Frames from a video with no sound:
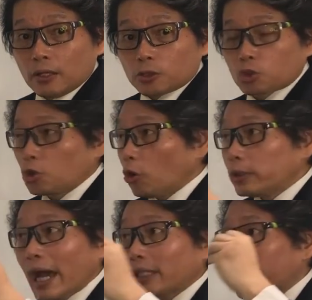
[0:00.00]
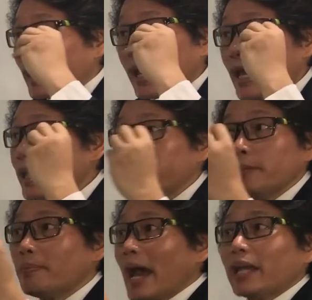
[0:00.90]
So that any
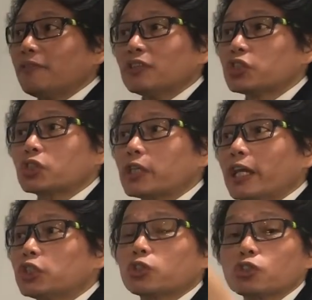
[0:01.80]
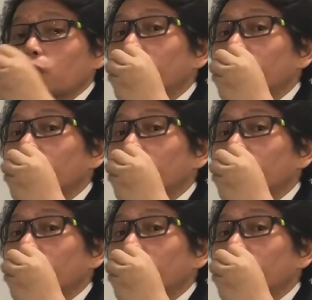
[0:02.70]
manifestations